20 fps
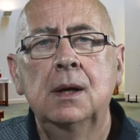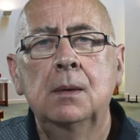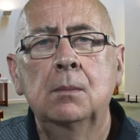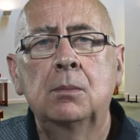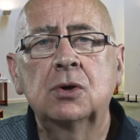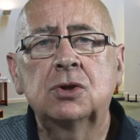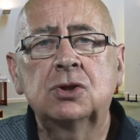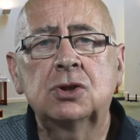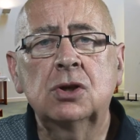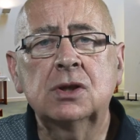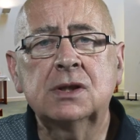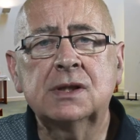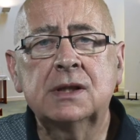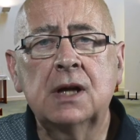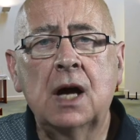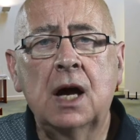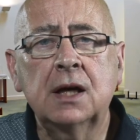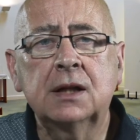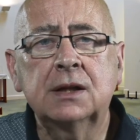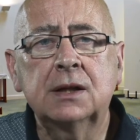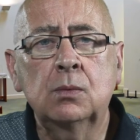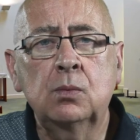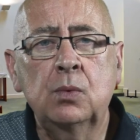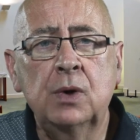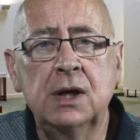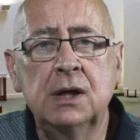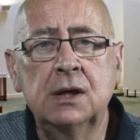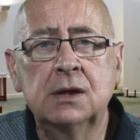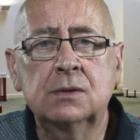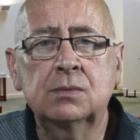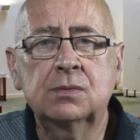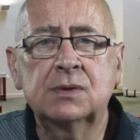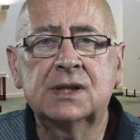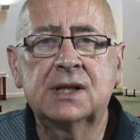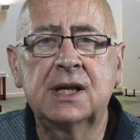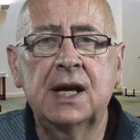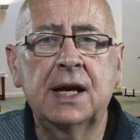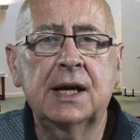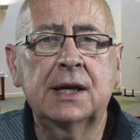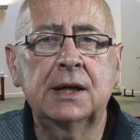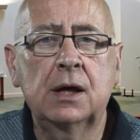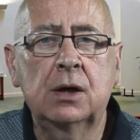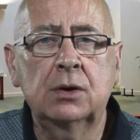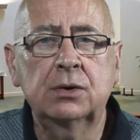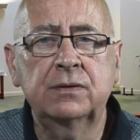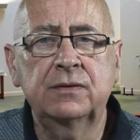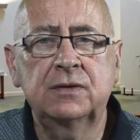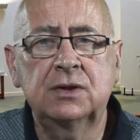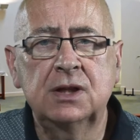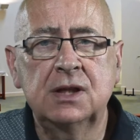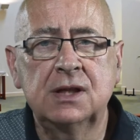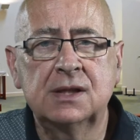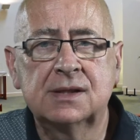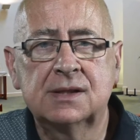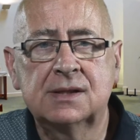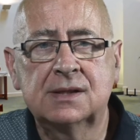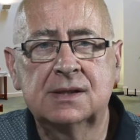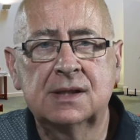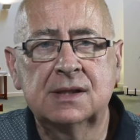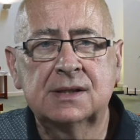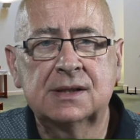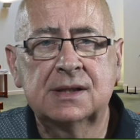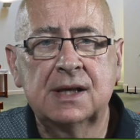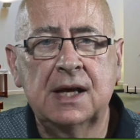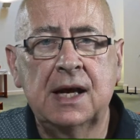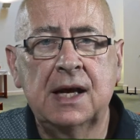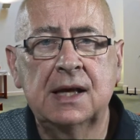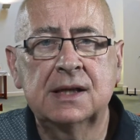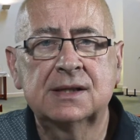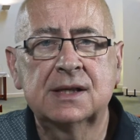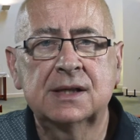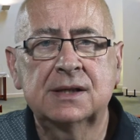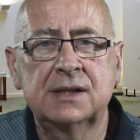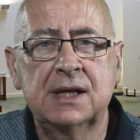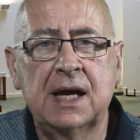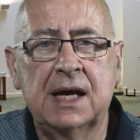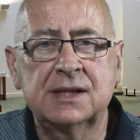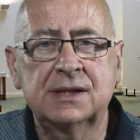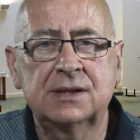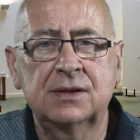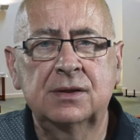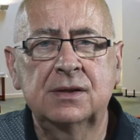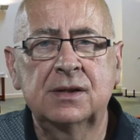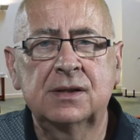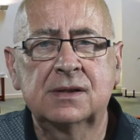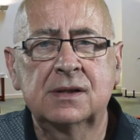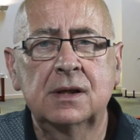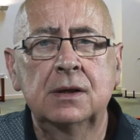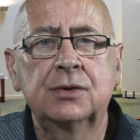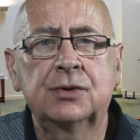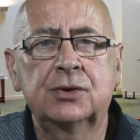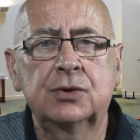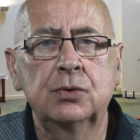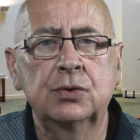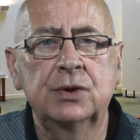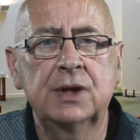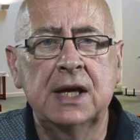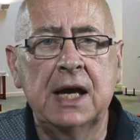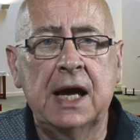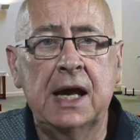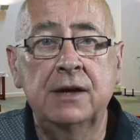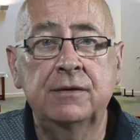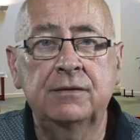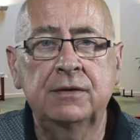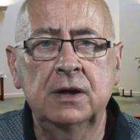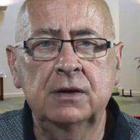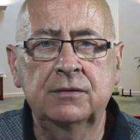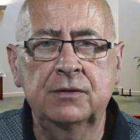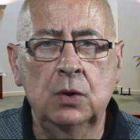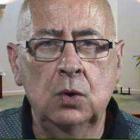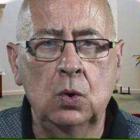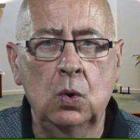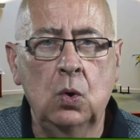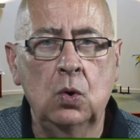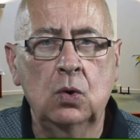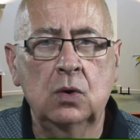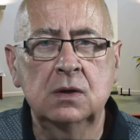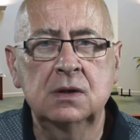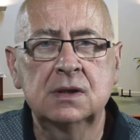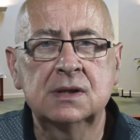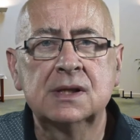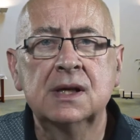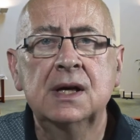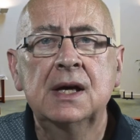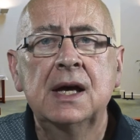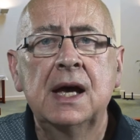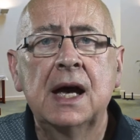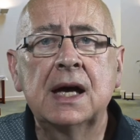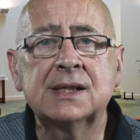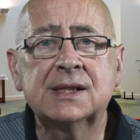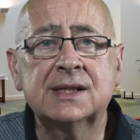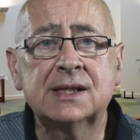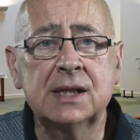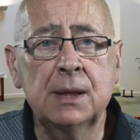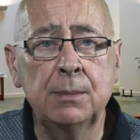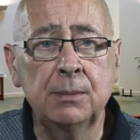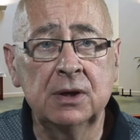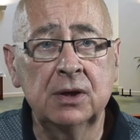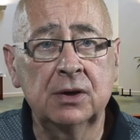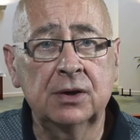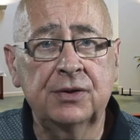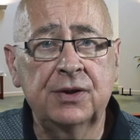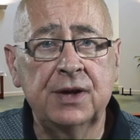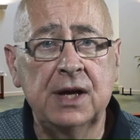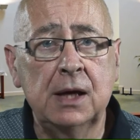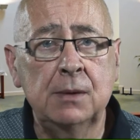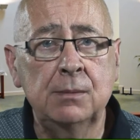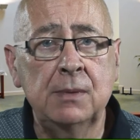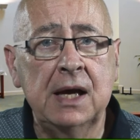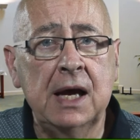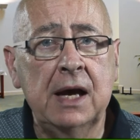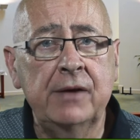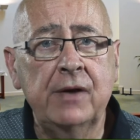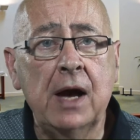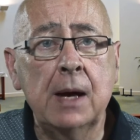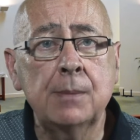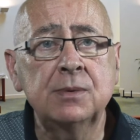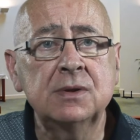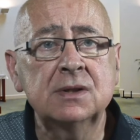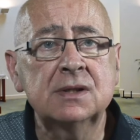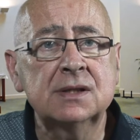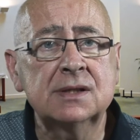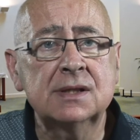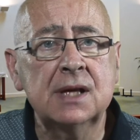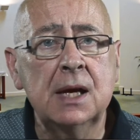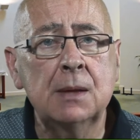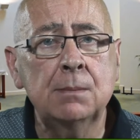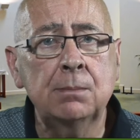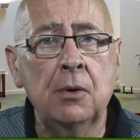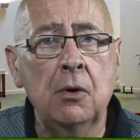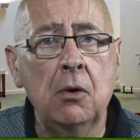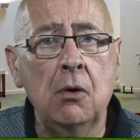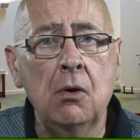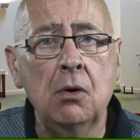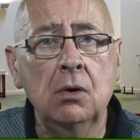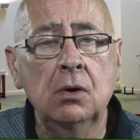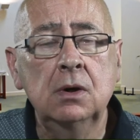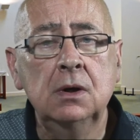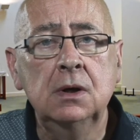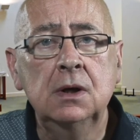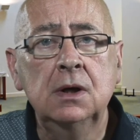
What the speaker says: But just like the wind was taken out of Jesus' sails at Nazareth through the envy of the locals, a similar thing may have happened to St. Paul.